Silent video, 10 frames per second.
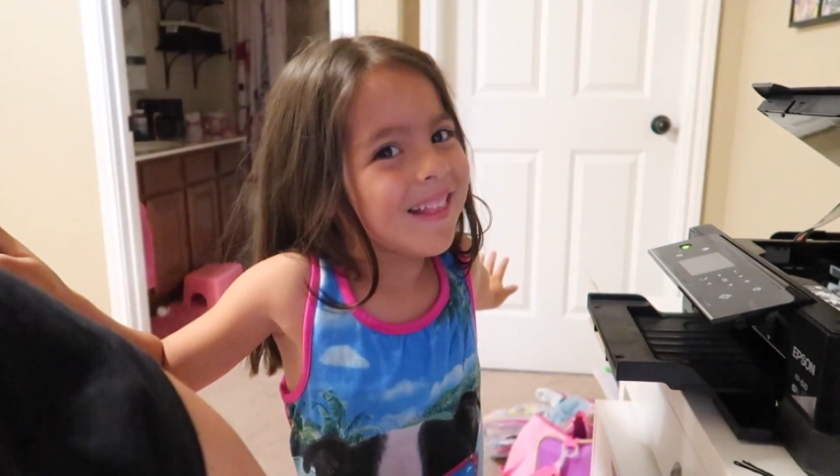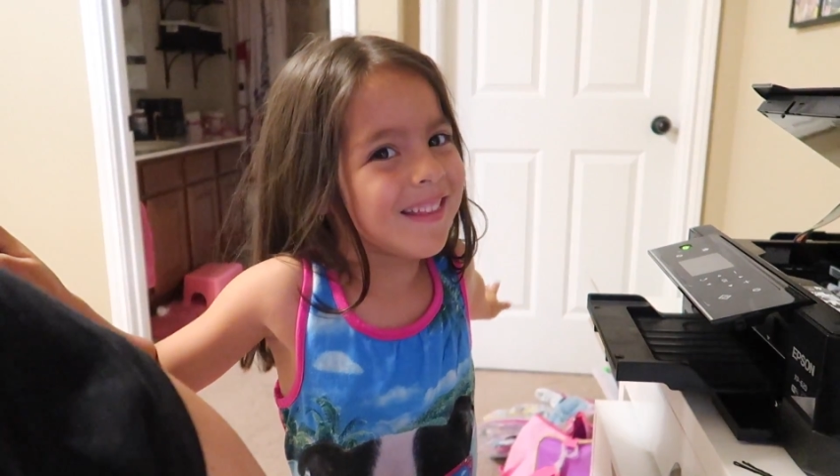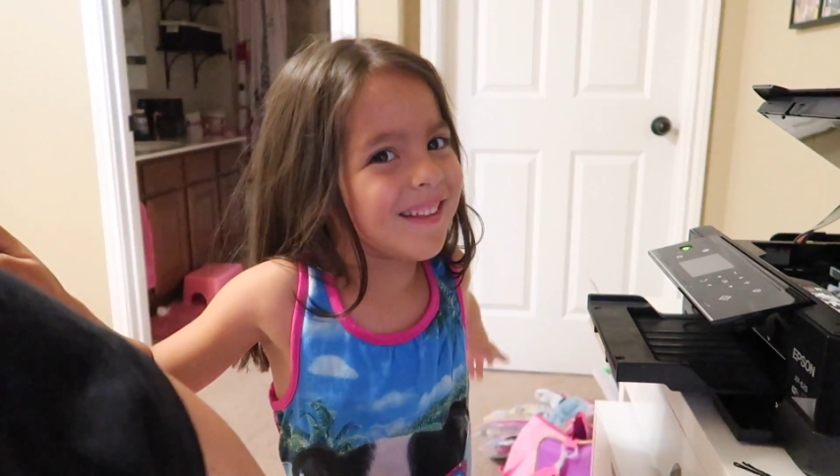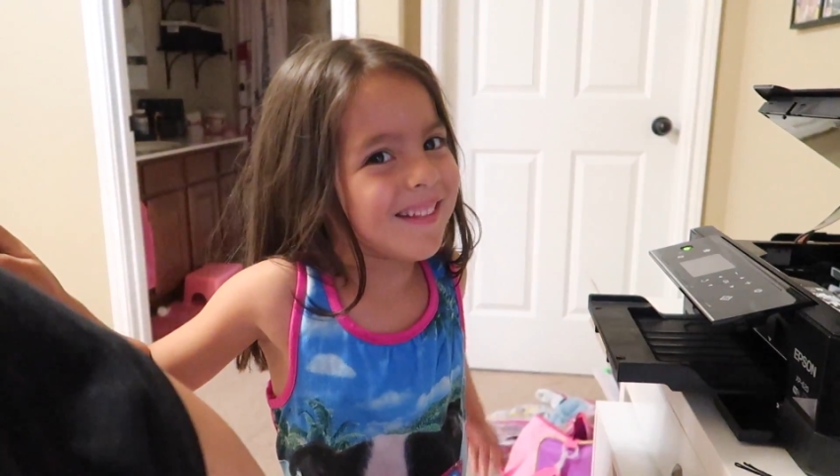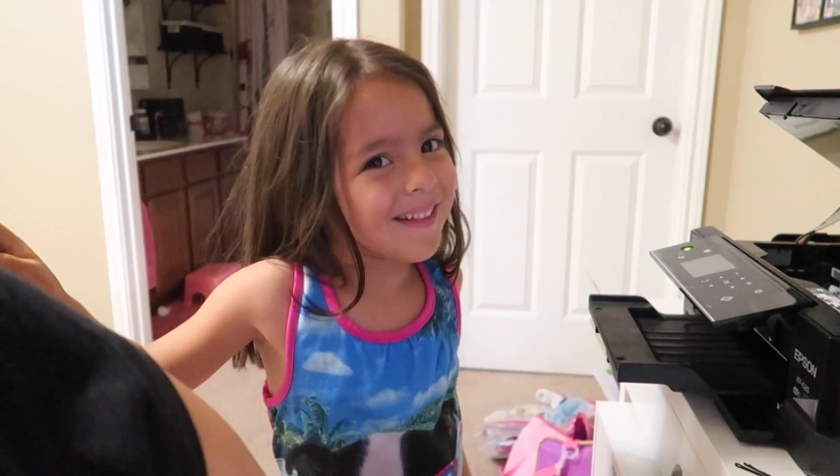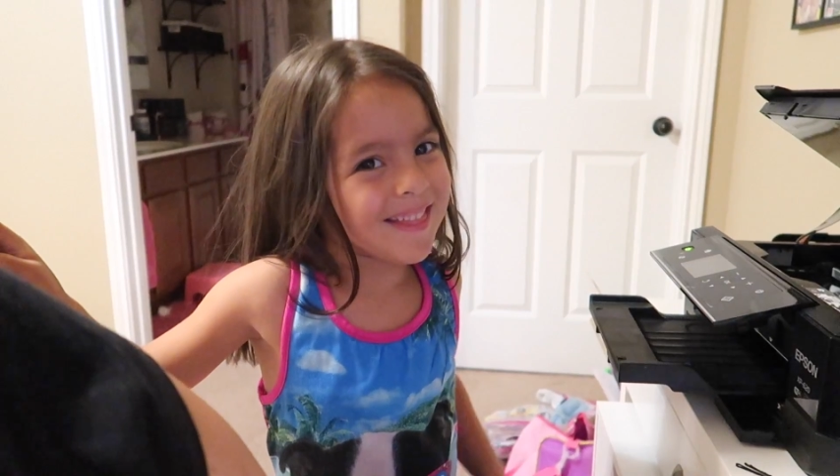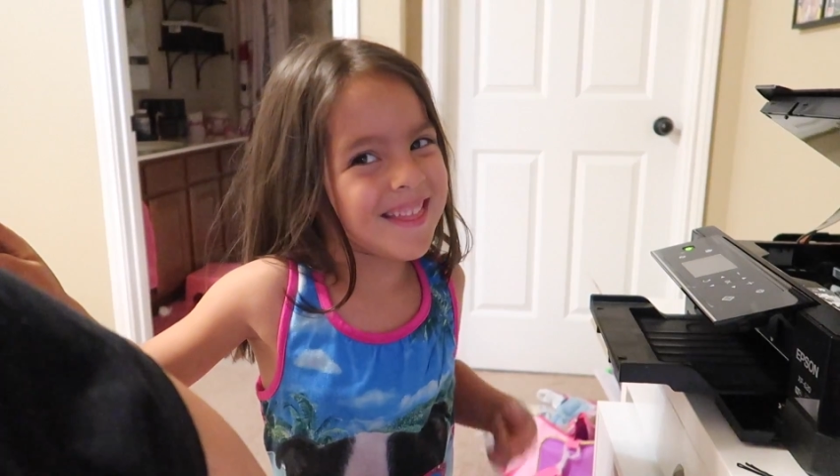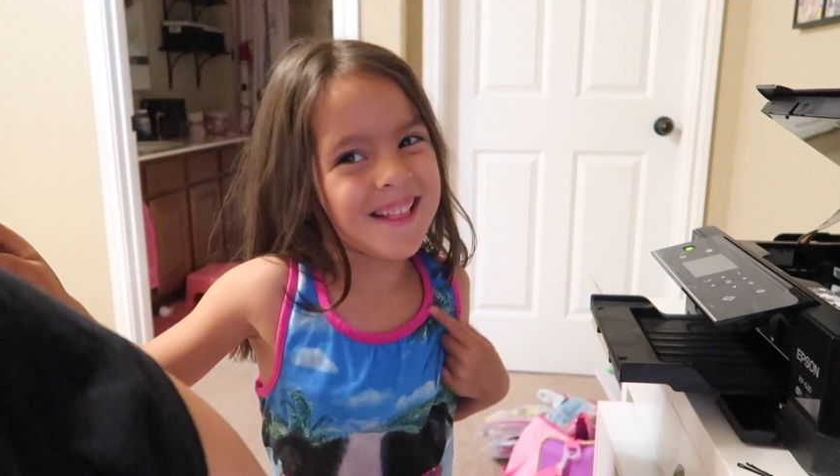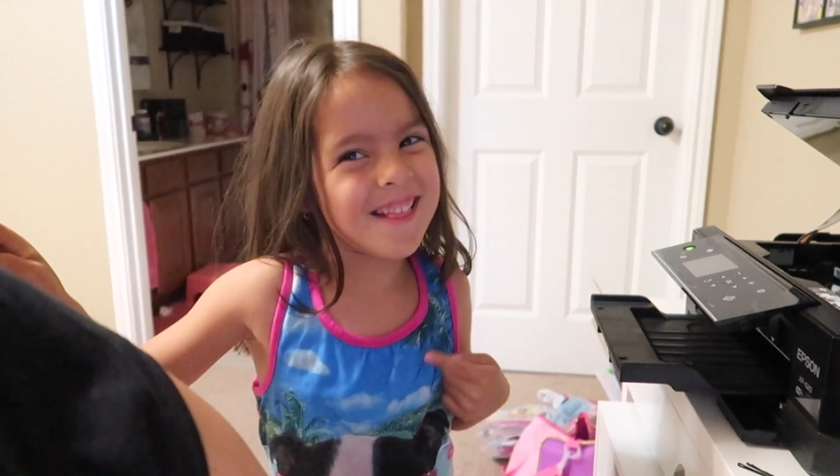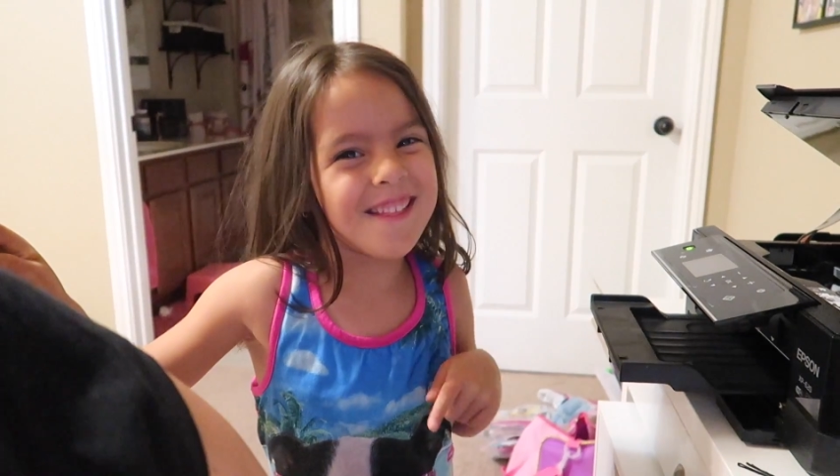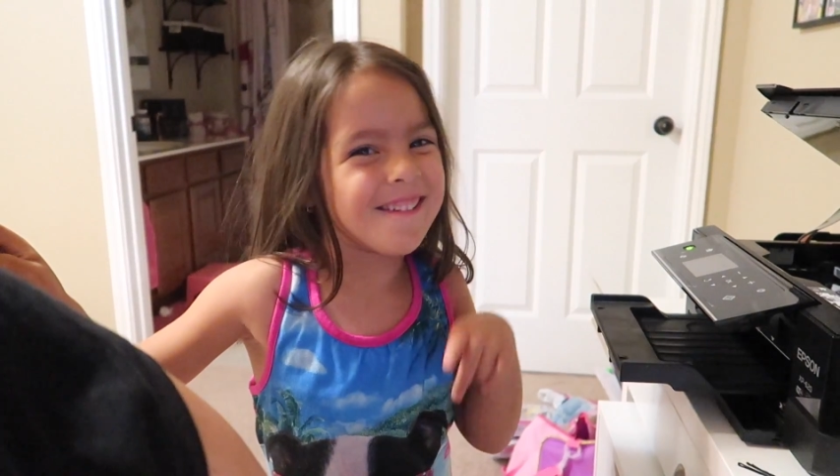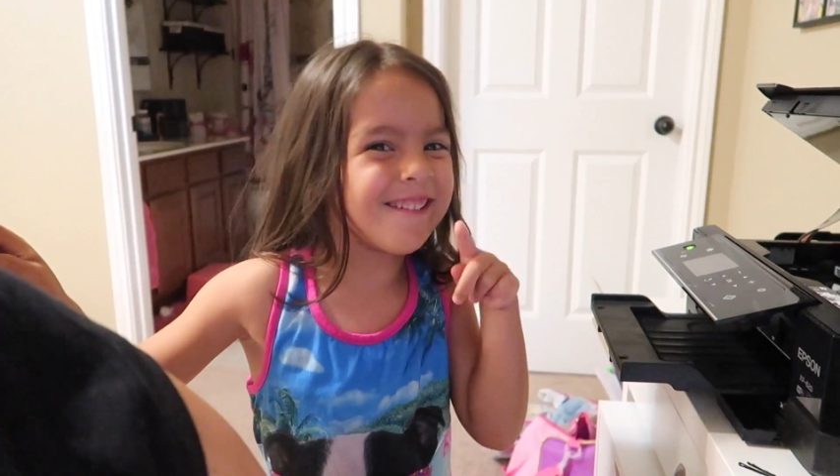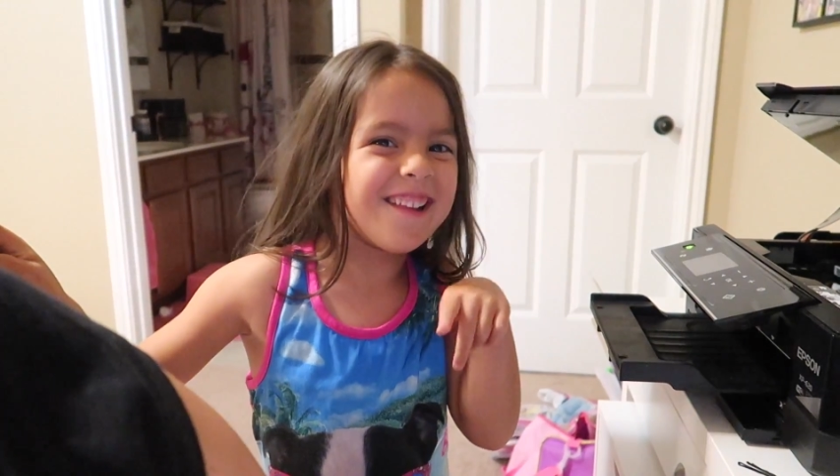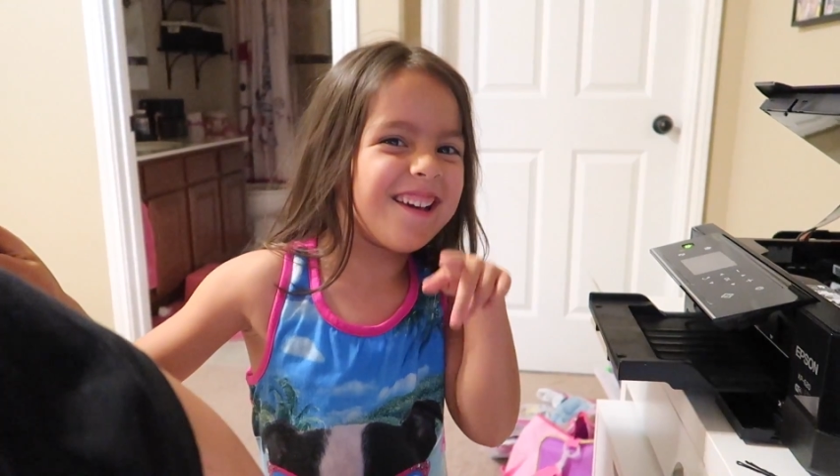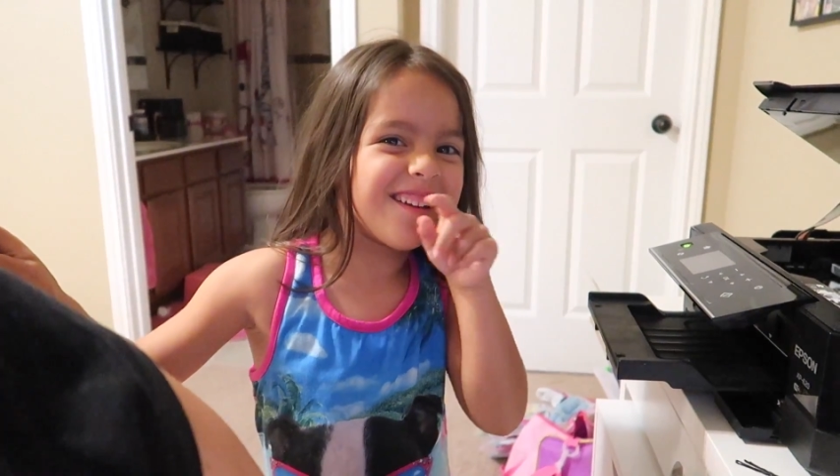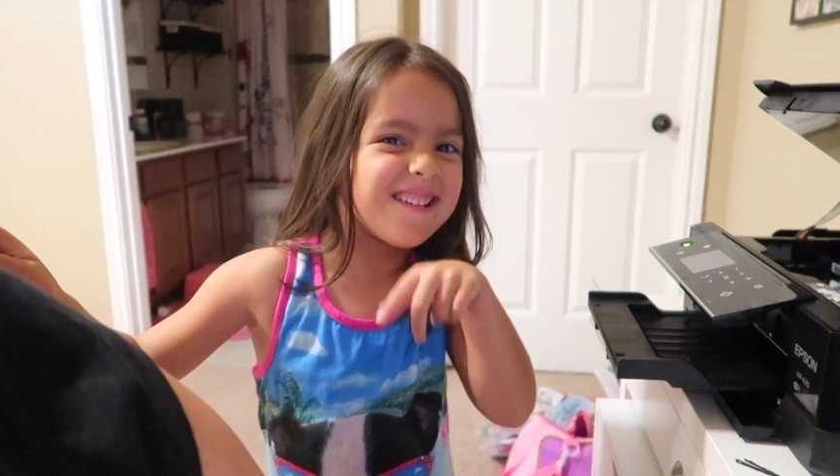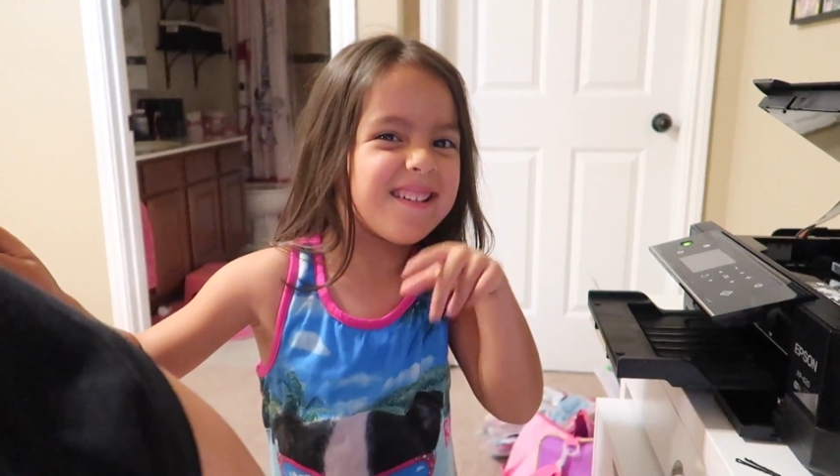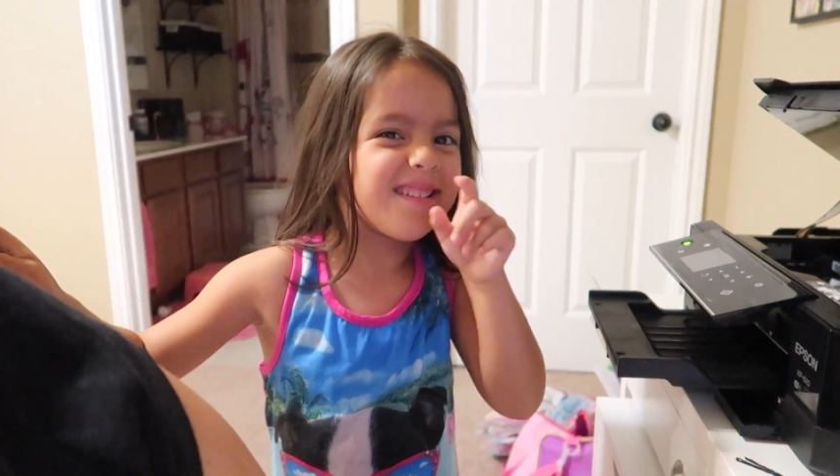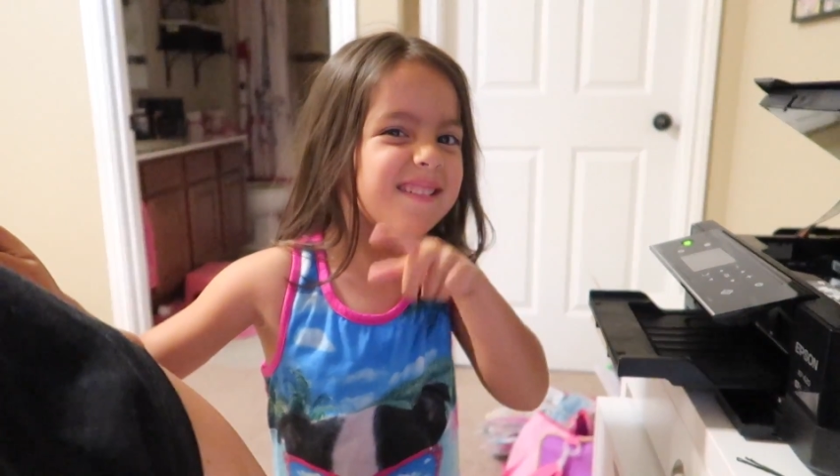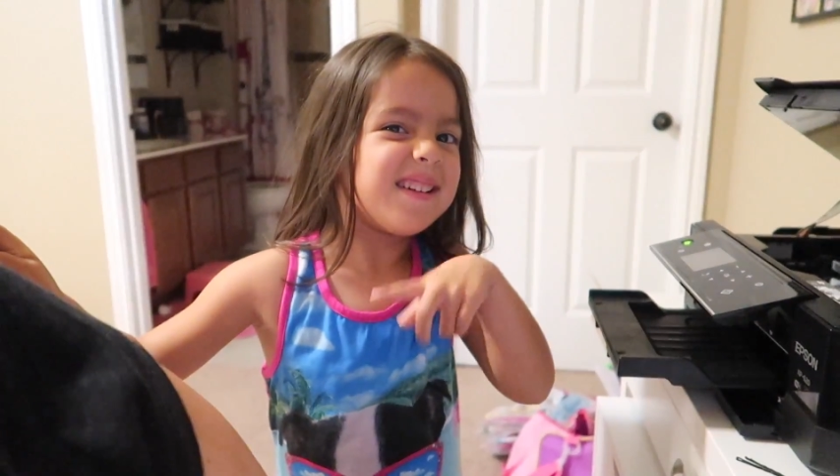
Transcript: Sophie, she's still like